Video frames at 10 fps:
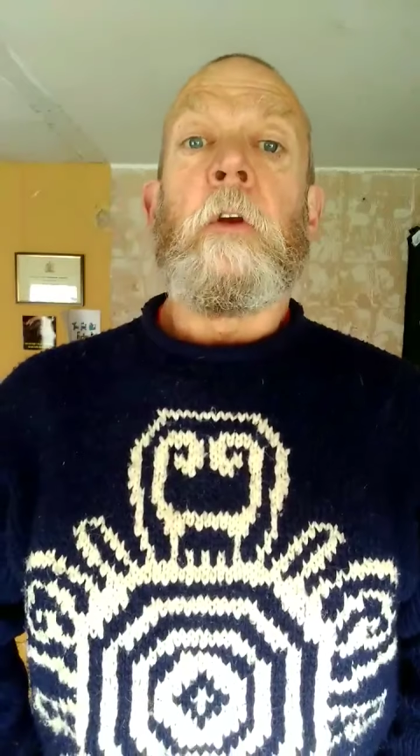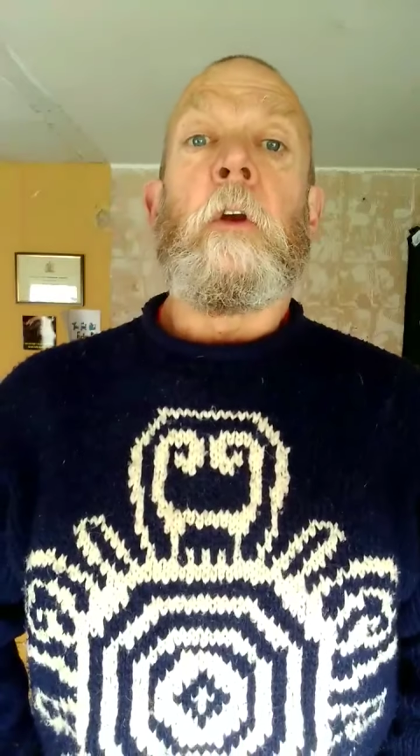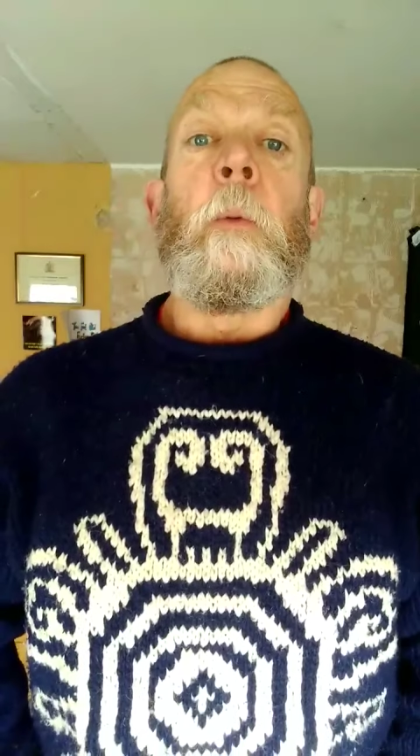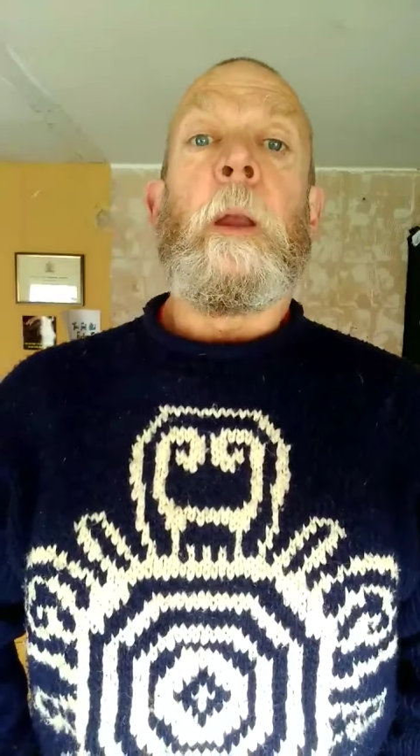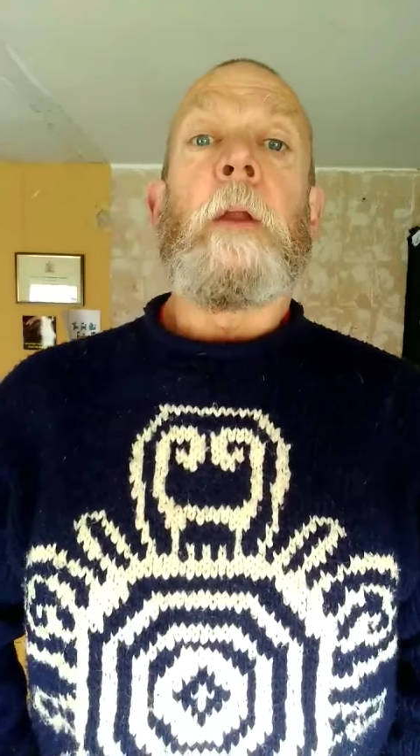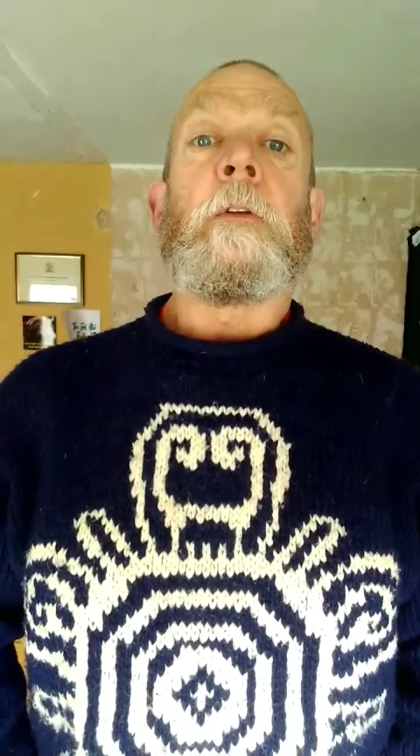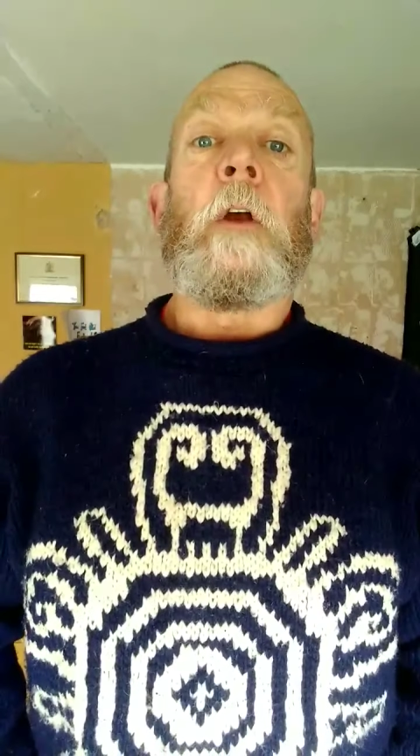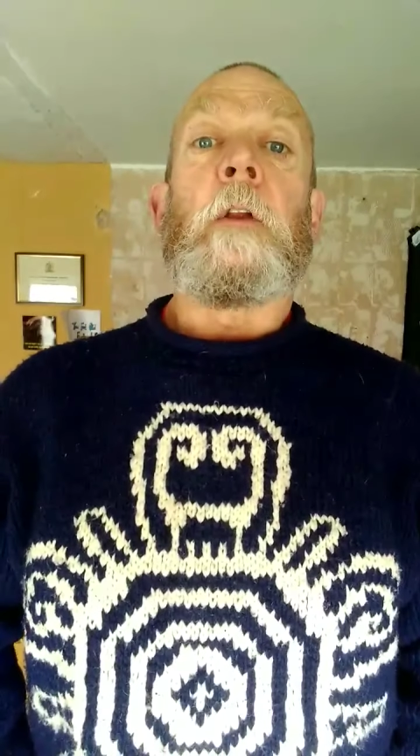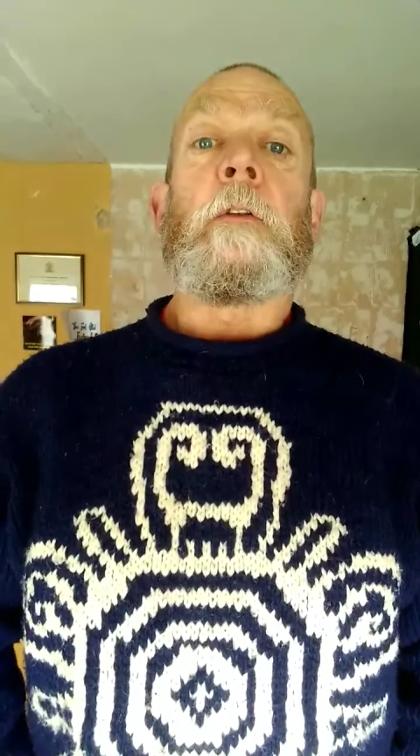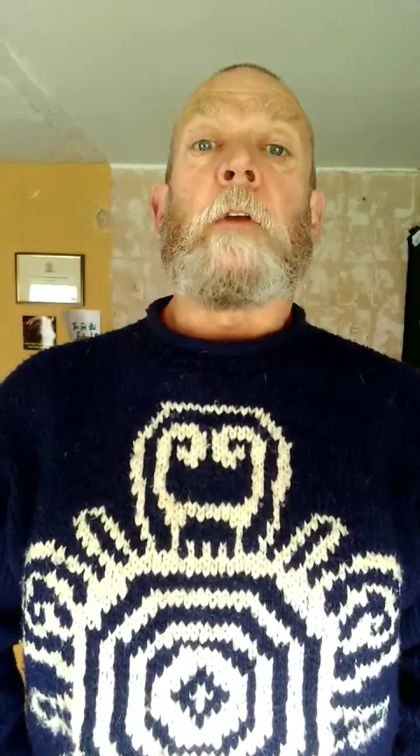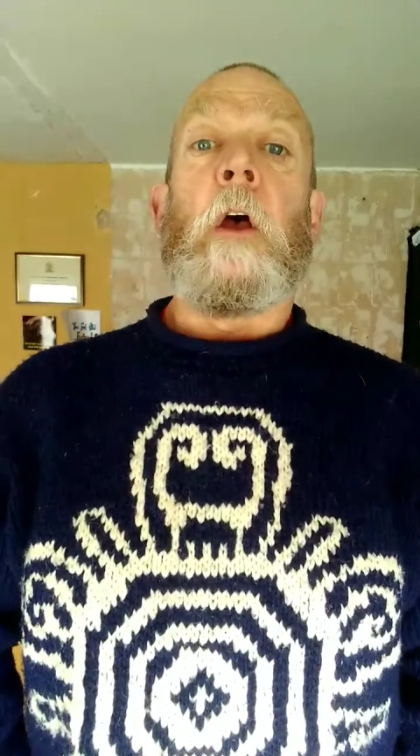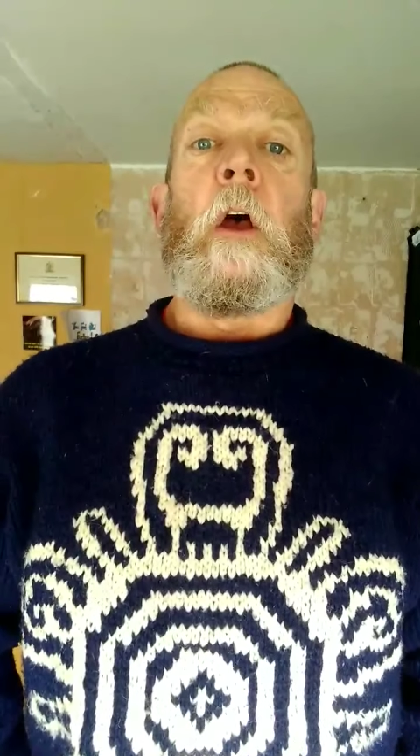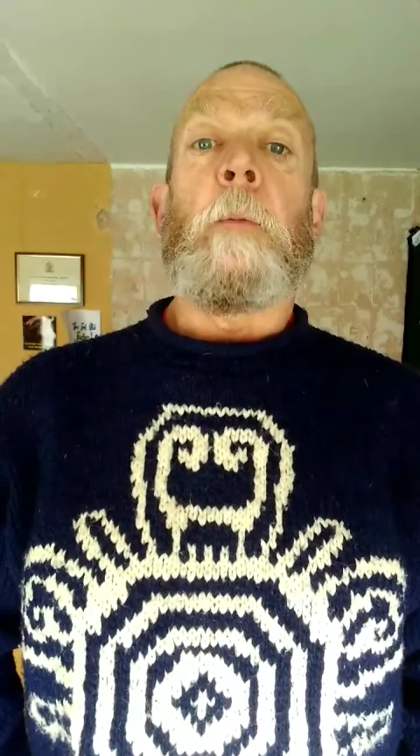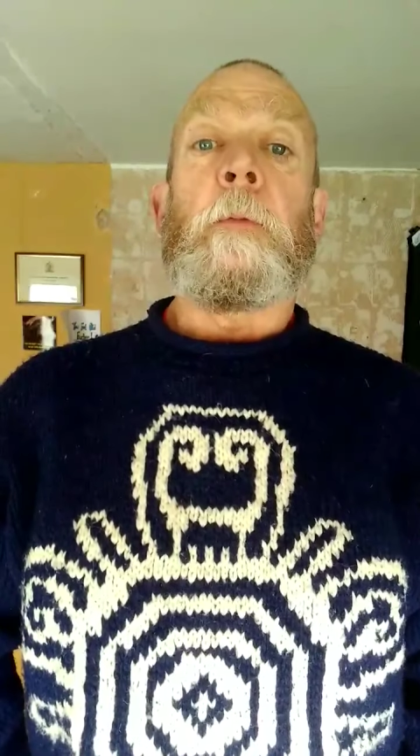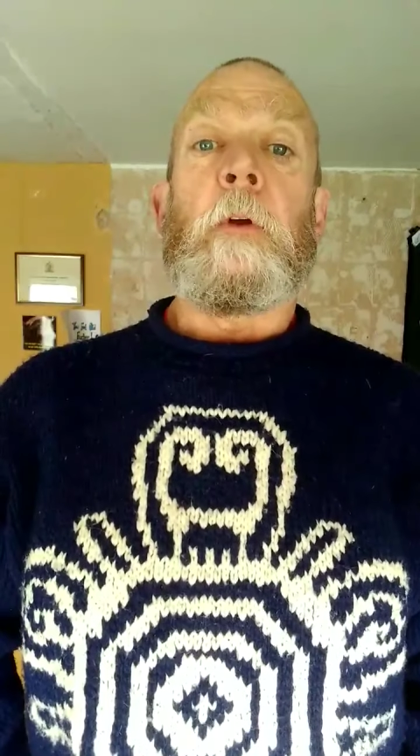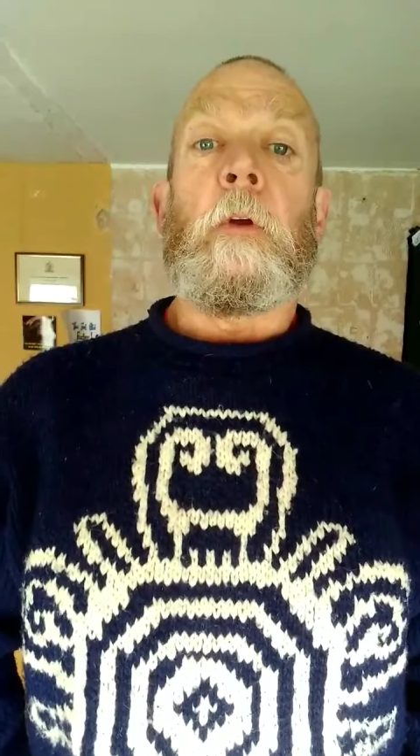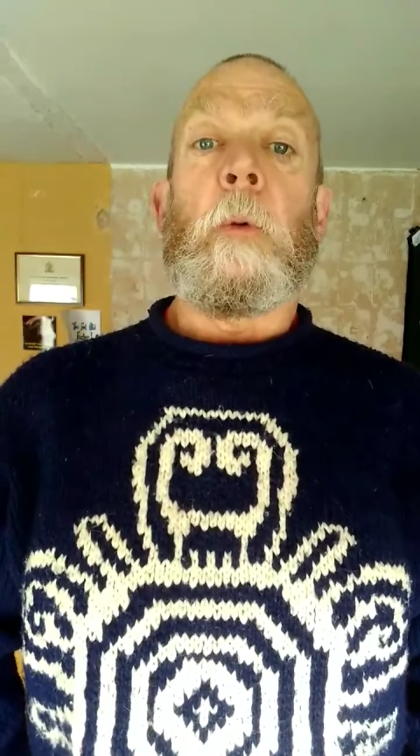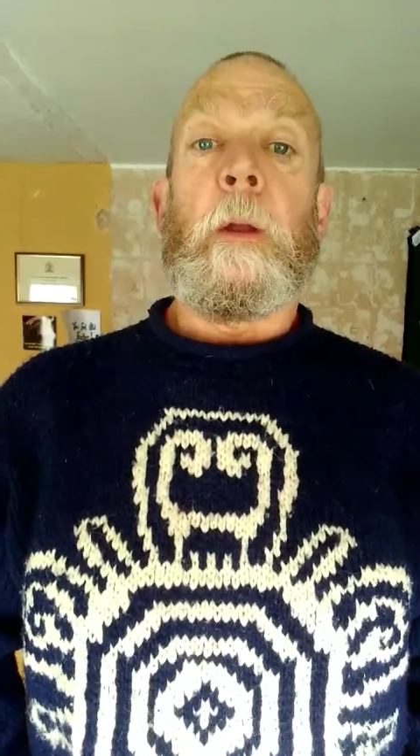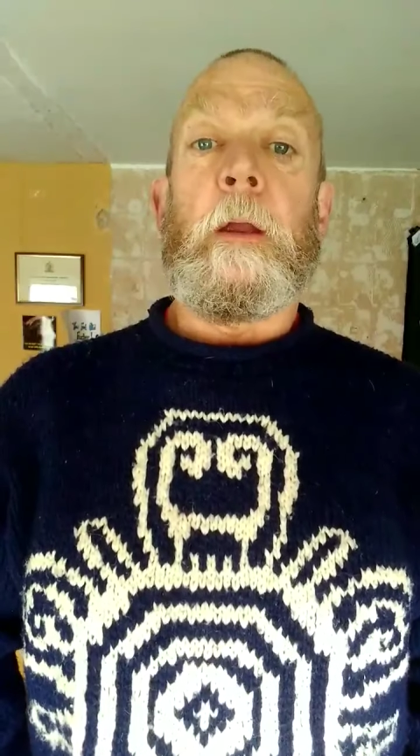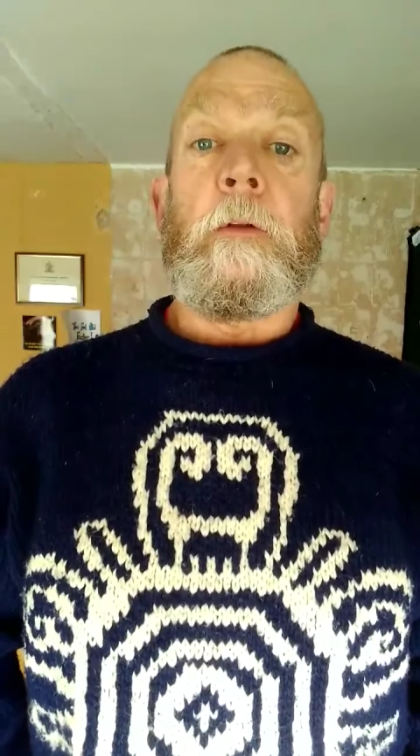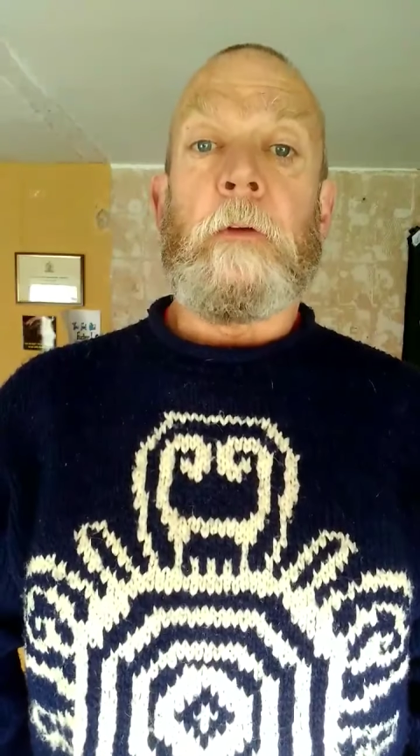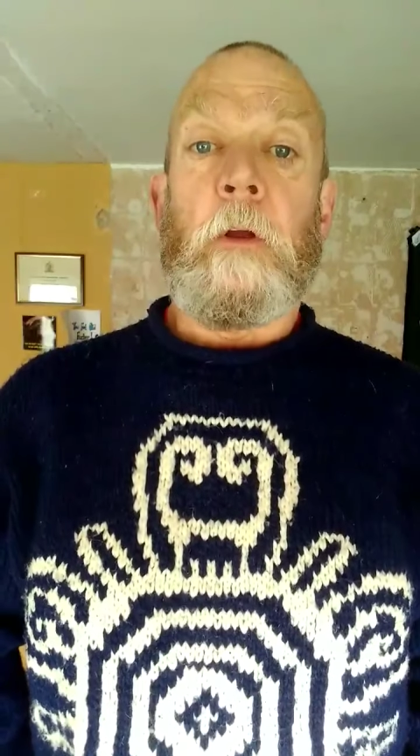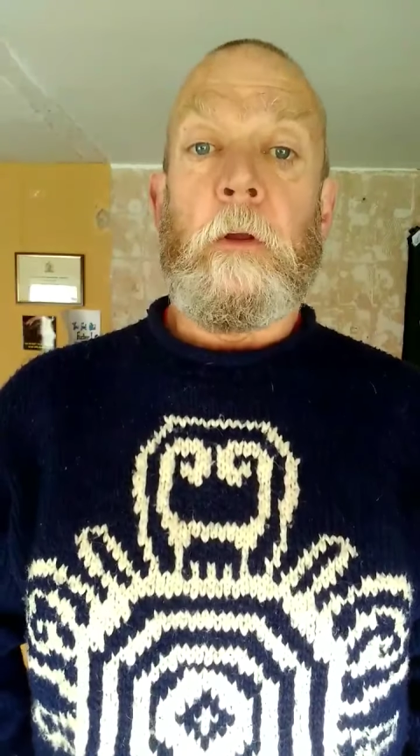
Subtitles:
to each a term, to each